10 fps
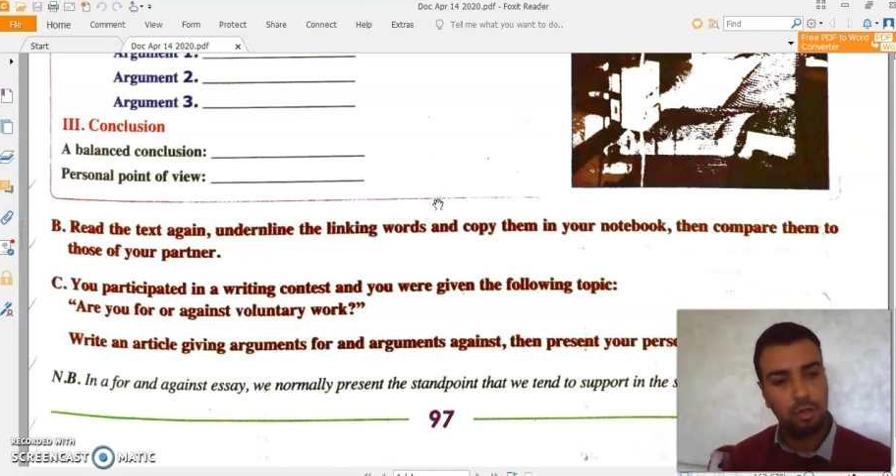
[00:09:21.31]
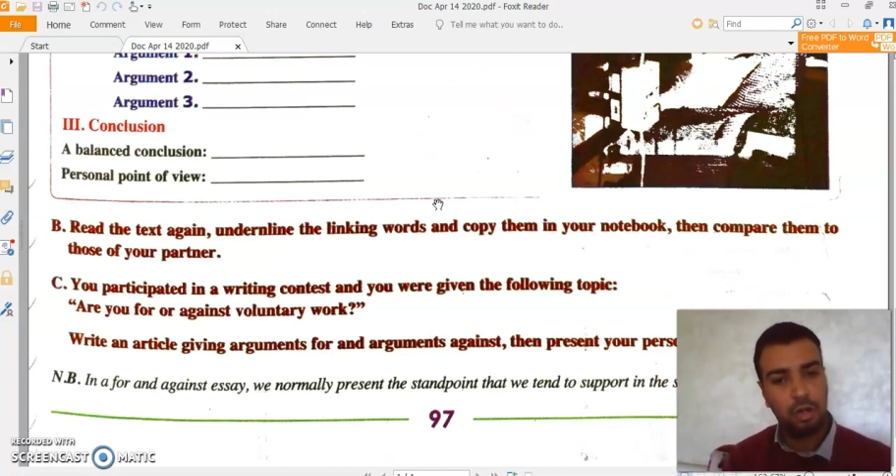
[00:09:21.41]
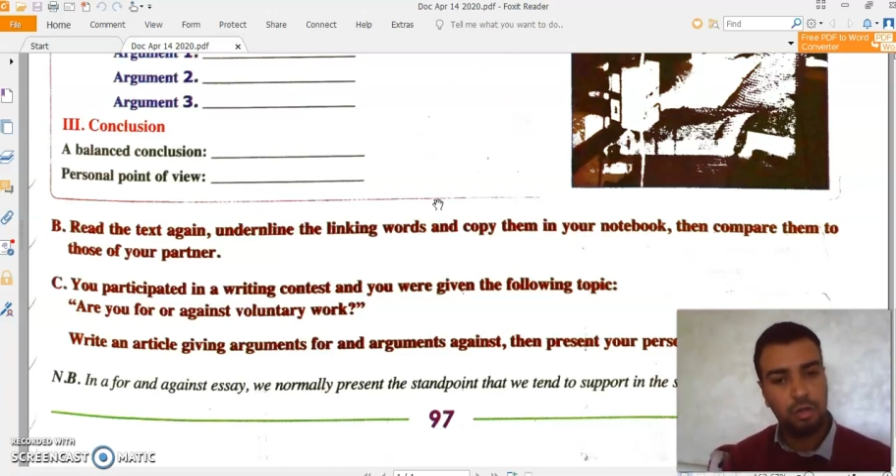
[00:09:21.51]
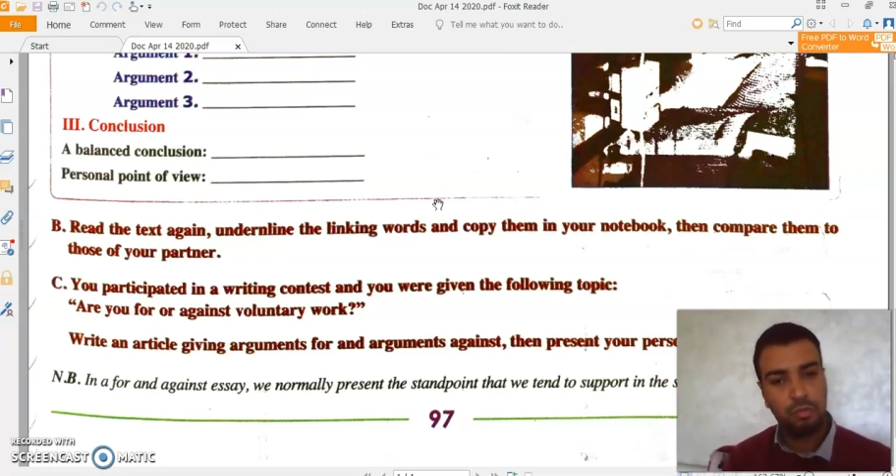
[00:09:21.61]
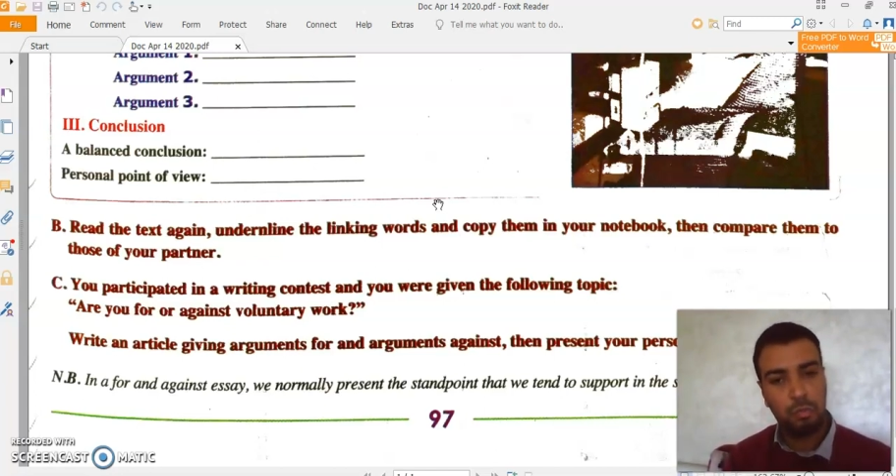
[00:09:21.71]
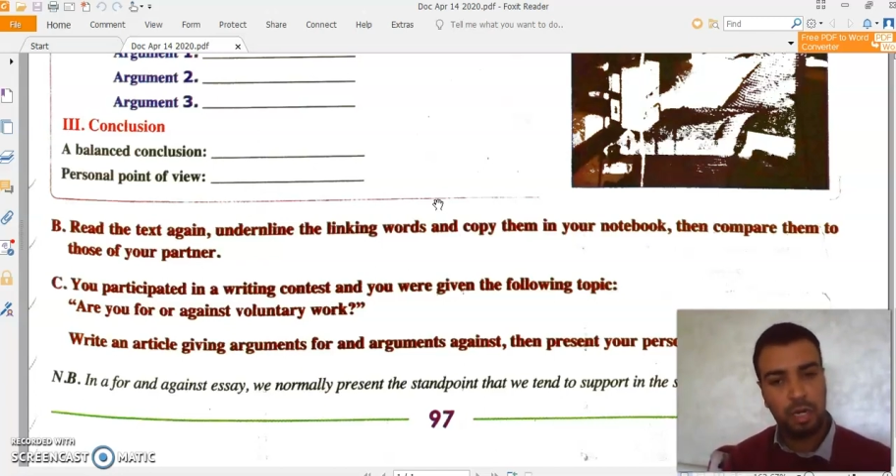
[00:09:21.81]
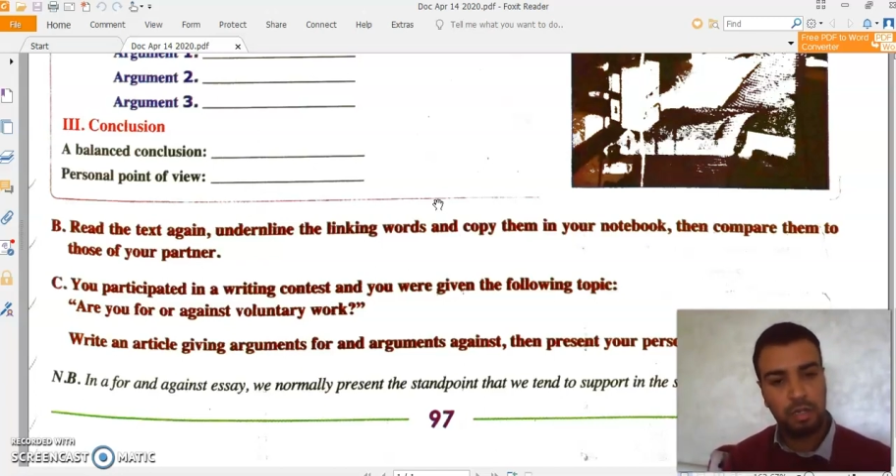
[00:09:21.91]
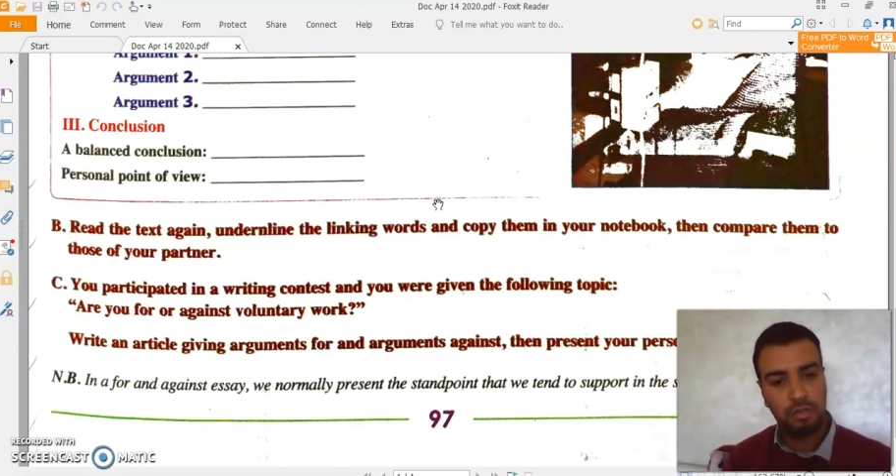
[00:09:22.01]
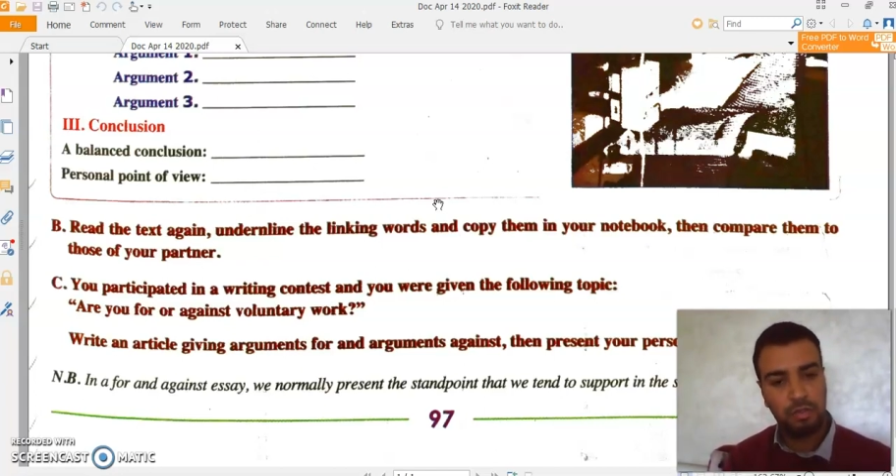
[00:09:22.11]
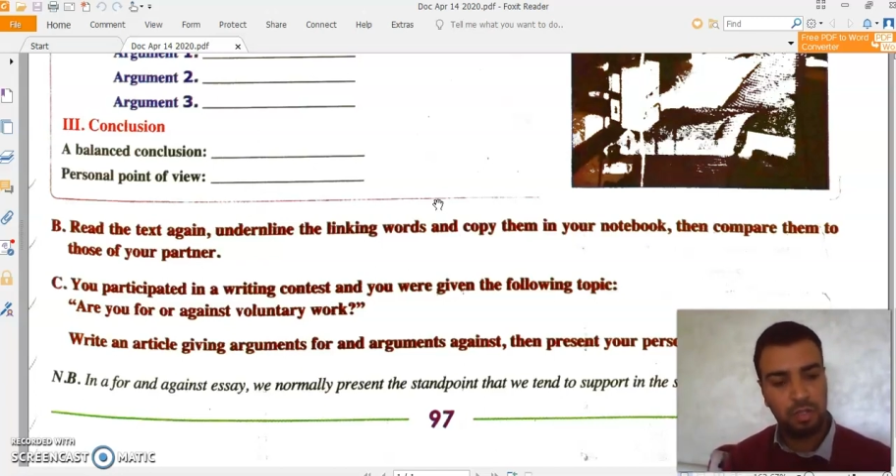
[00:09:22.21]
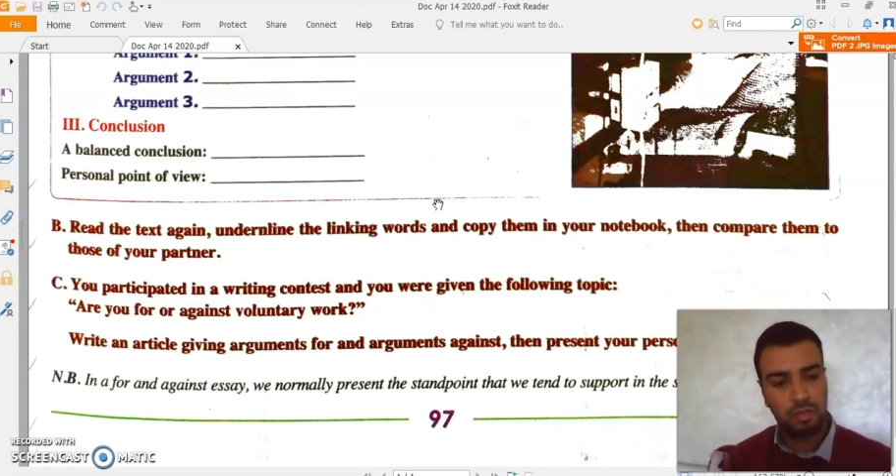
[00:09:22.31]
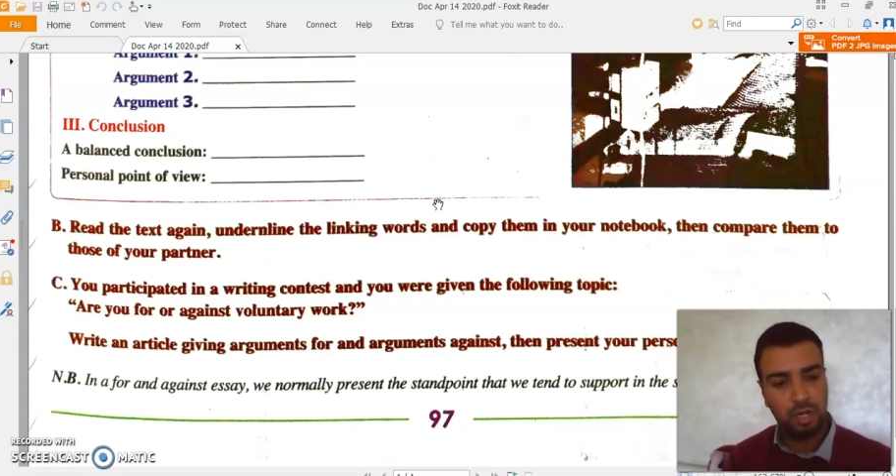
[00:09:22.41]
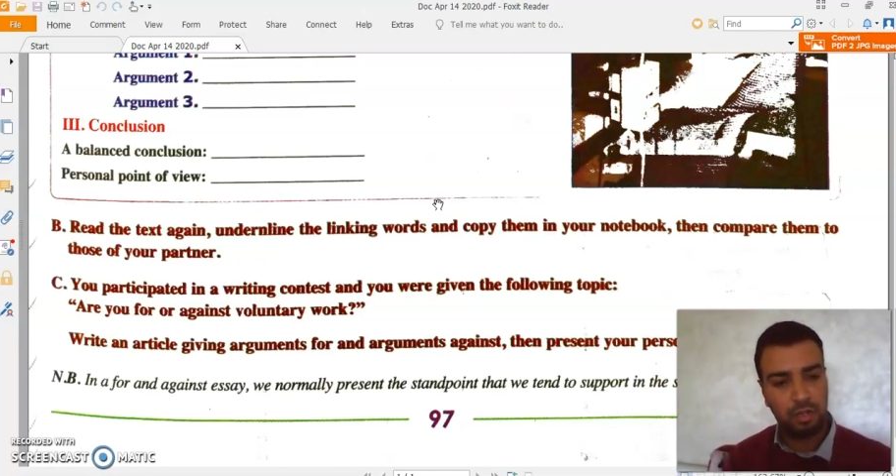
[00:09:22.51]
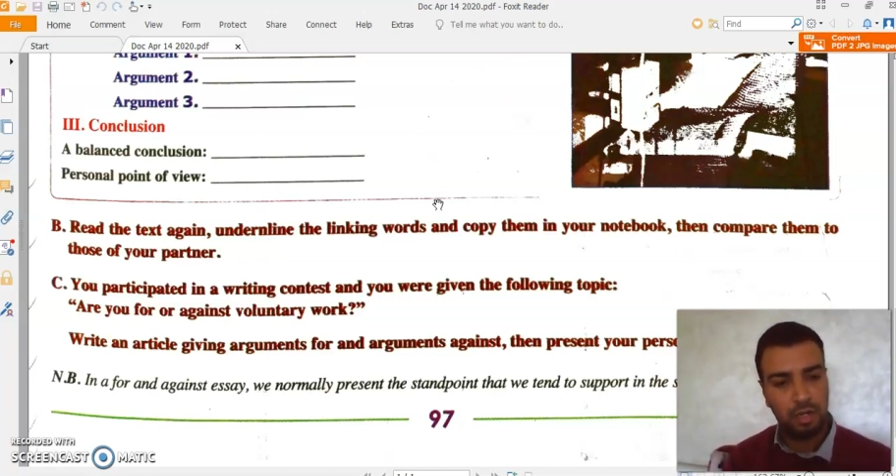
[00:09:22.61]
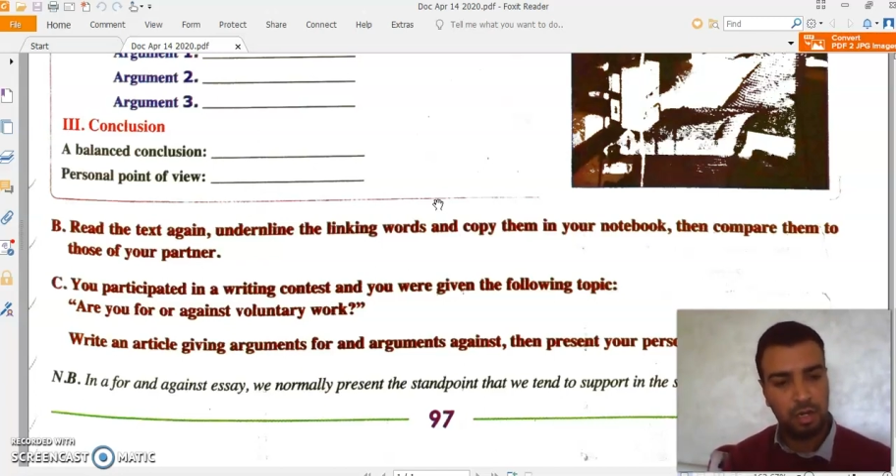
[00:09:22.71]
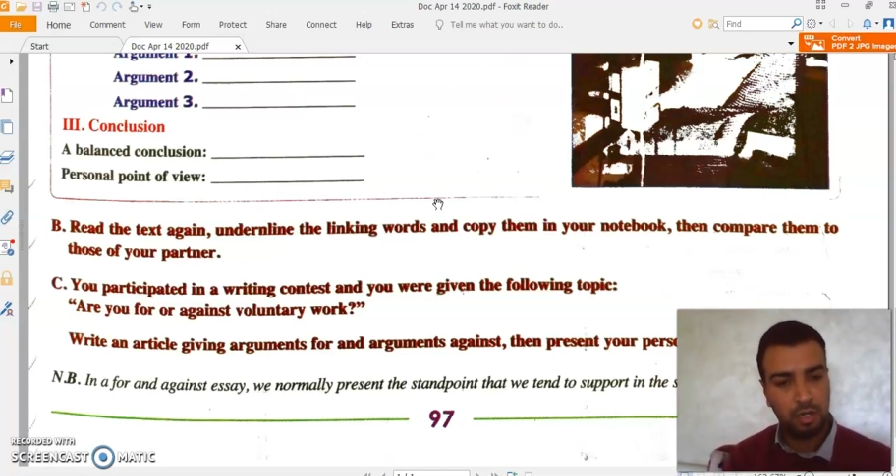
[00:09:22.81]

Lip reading: don't make this mistake